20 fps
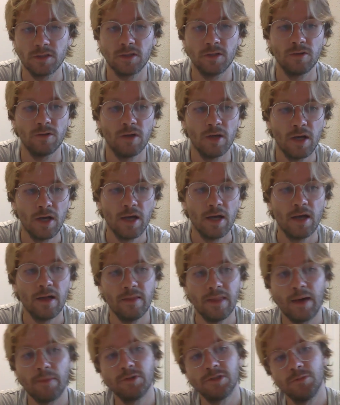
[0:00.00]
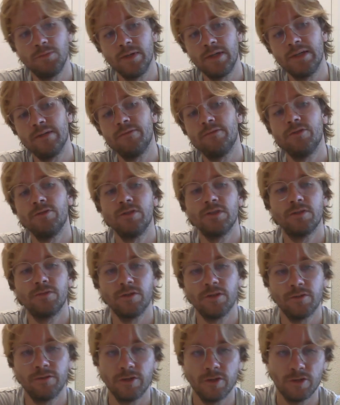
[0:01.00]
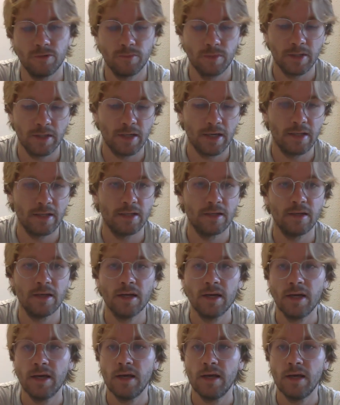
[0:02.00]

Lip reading: So that was a big influence for the film, and